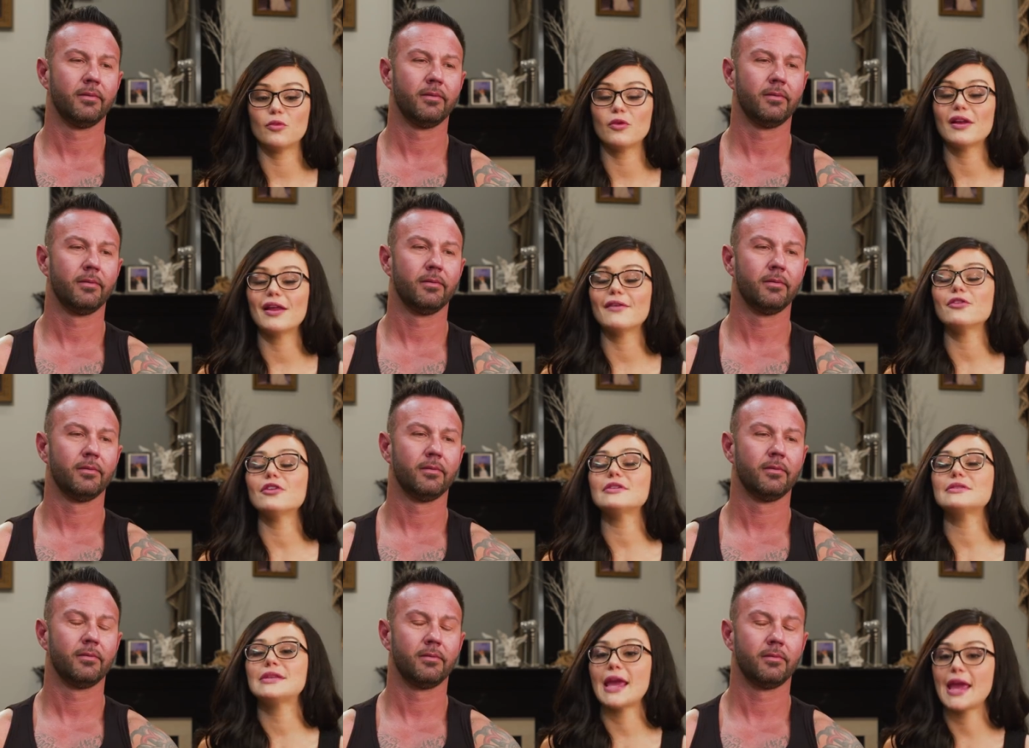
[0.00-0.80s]
Speaker 1: Whatever
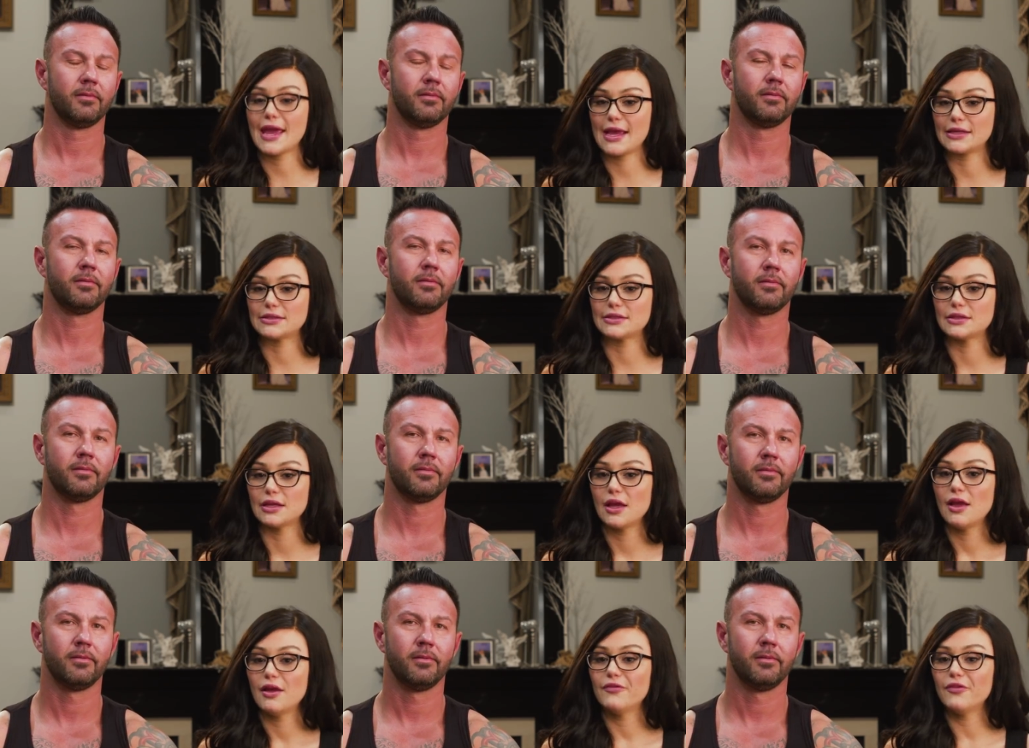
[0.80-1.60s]
it takes
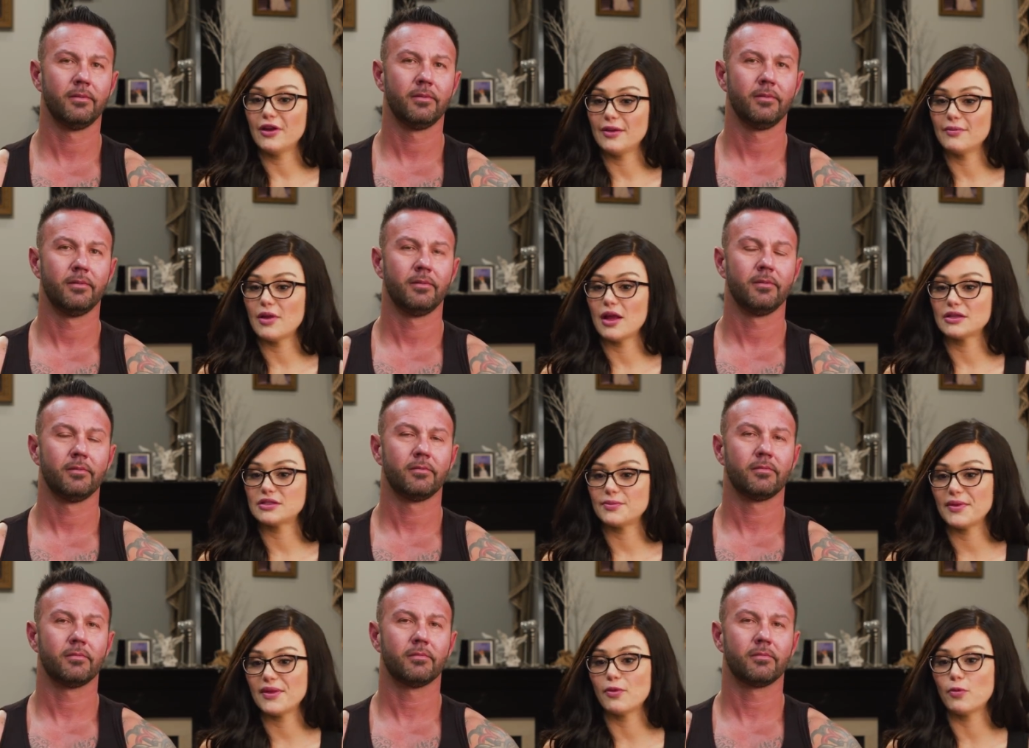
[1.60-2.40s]
for him not to
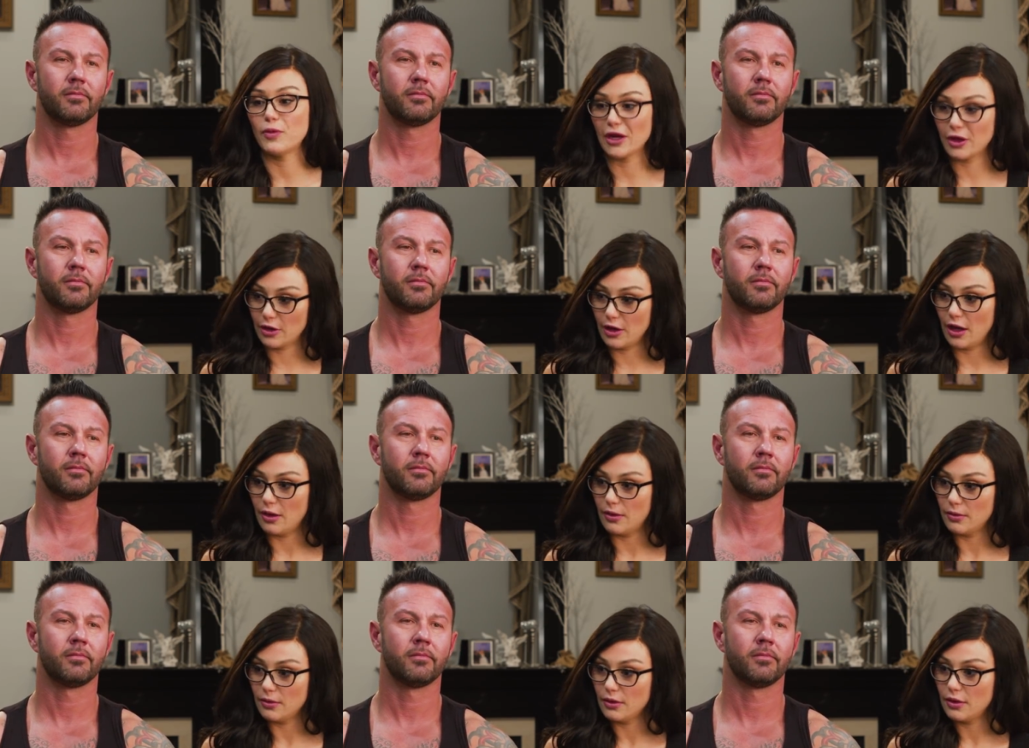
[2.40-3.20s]
be the
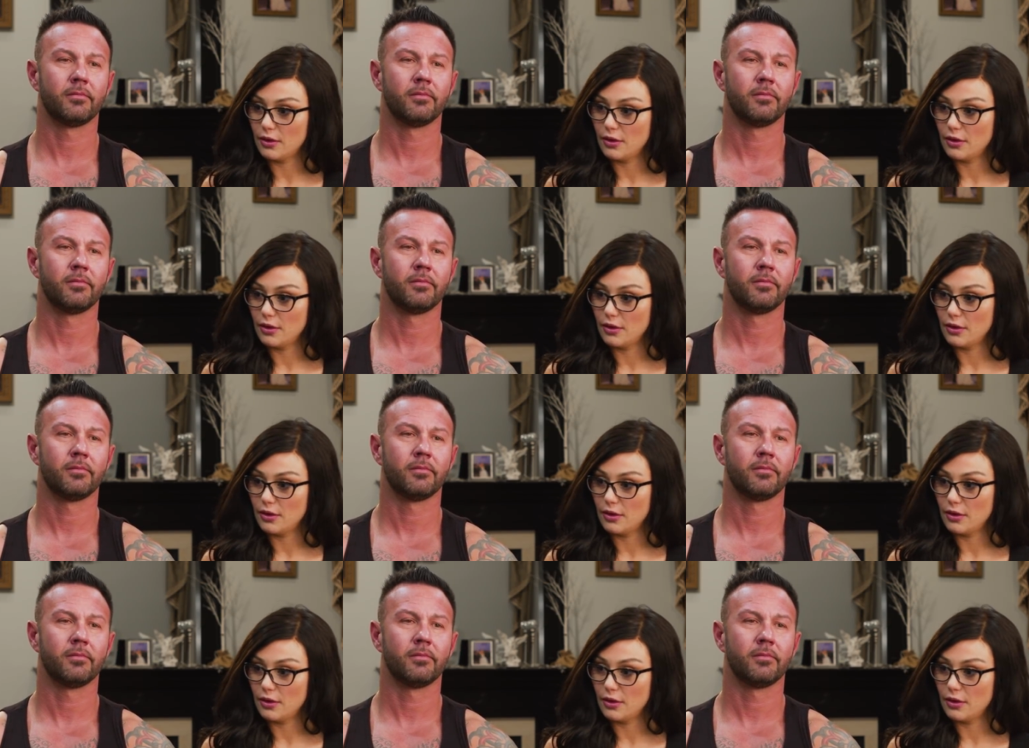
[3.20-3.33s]
weirdo.